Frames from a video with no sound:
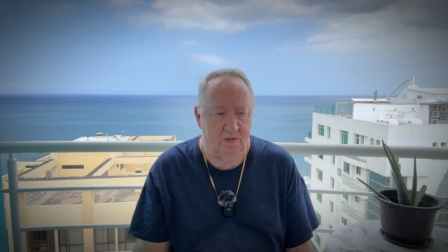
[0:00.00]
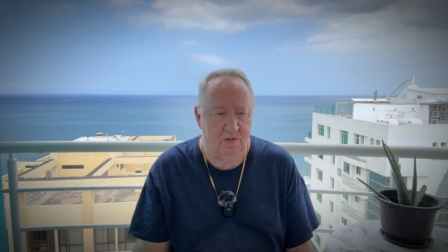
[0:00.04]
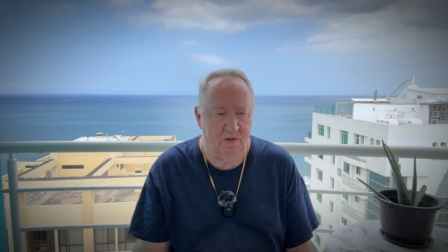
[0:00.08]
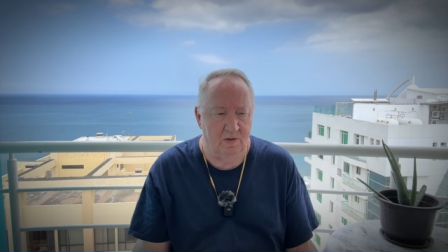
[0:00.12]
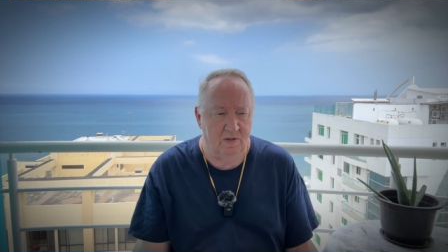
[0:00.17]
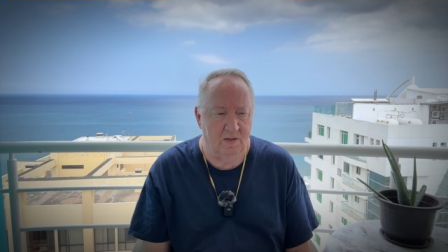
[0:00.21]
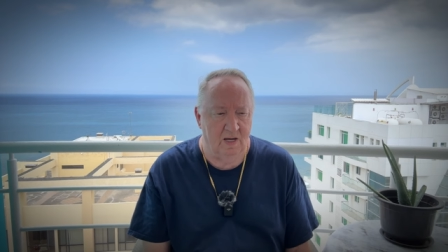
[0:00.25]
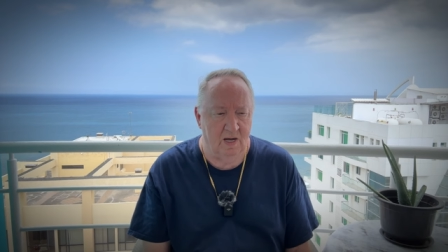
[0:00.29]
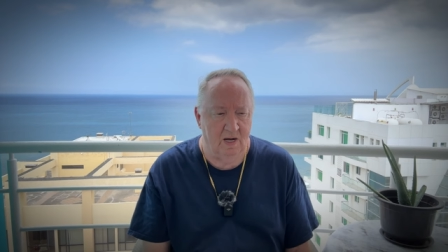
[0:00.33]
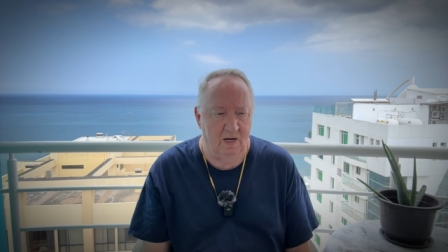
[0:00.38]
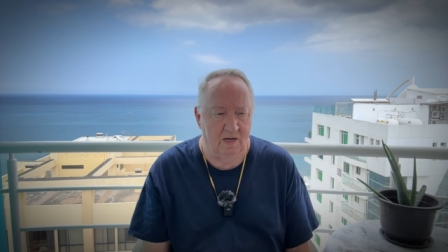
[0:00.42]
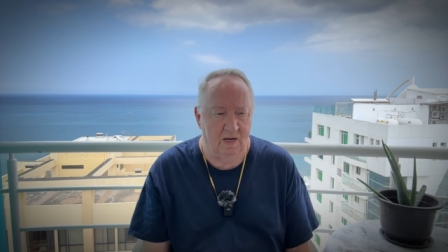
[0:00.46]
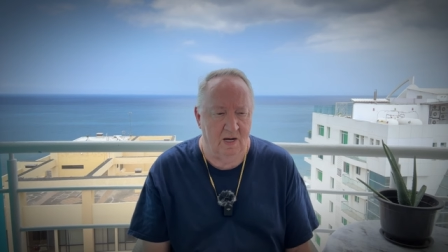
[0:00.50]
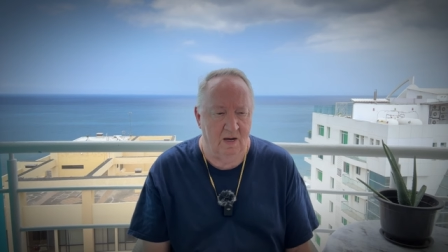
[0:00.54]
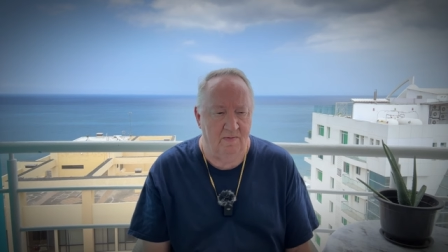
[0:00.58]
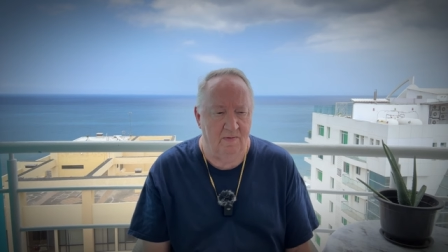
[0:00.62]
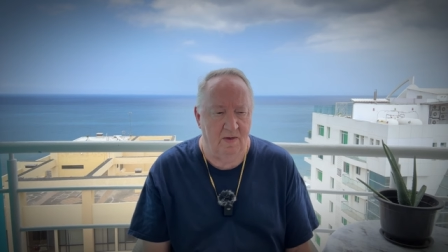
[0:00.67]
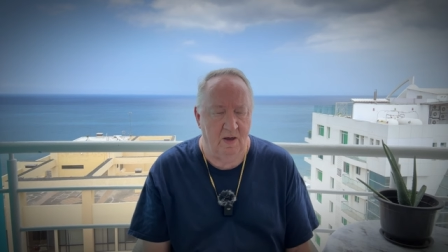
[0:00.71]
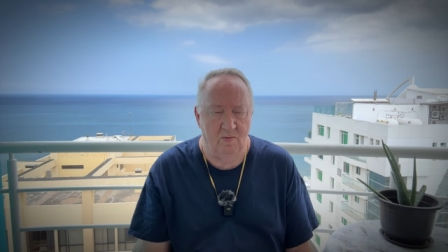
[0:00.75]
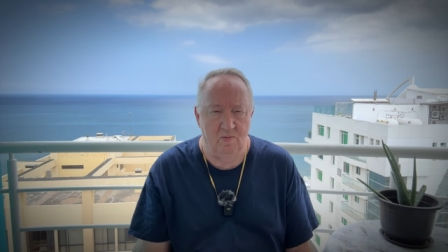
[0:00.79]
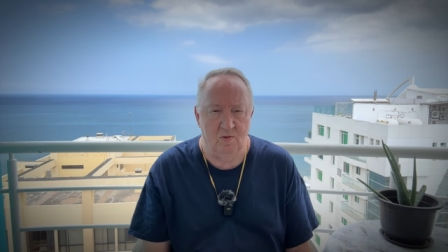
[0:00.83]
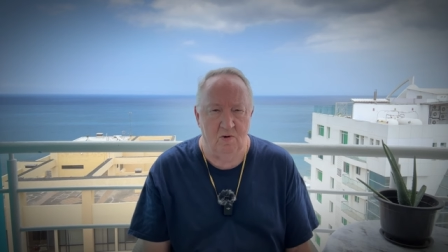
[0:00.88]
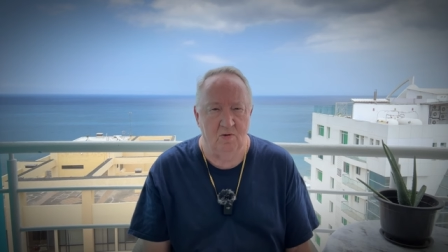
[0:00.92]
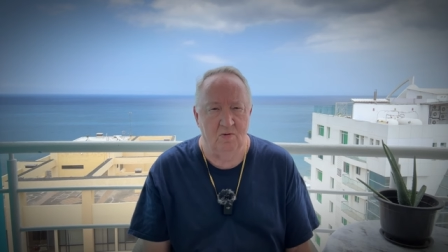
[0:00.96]
they claim
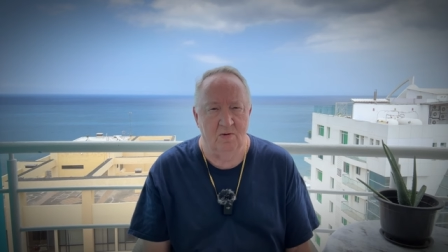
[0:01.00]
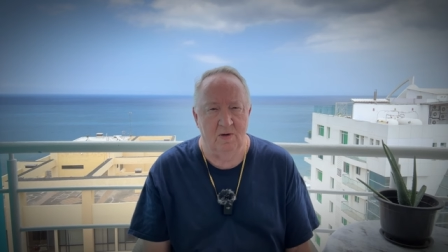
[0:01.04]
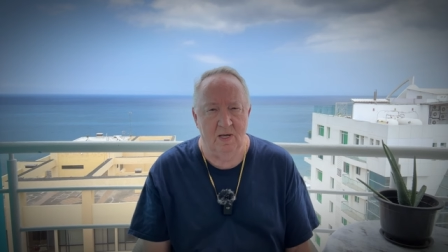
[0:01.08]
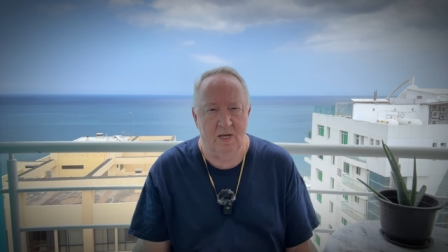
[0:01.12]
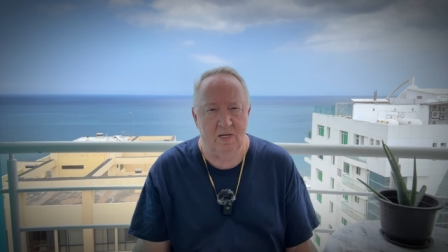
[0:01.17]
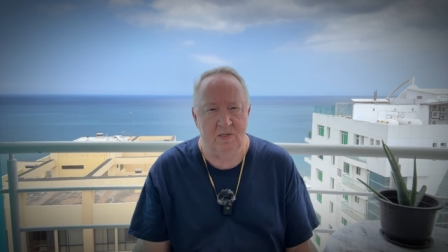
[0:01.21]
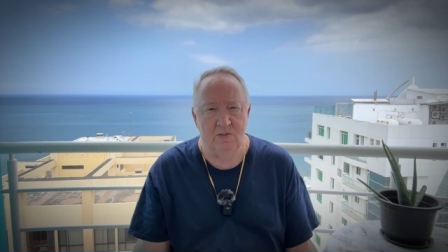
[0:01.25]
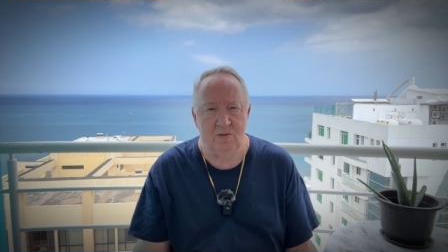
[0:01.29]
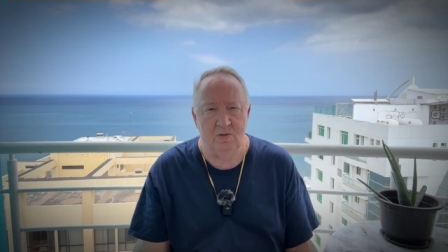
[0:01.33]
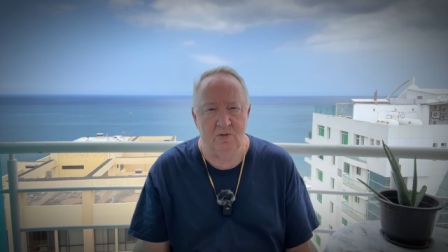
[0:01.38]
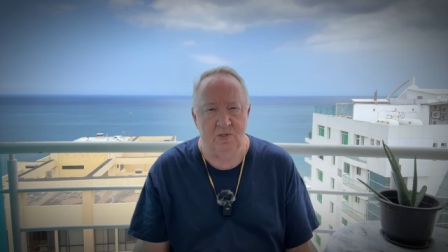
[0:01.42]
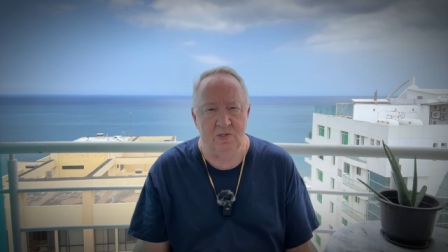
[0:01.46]
they won't let you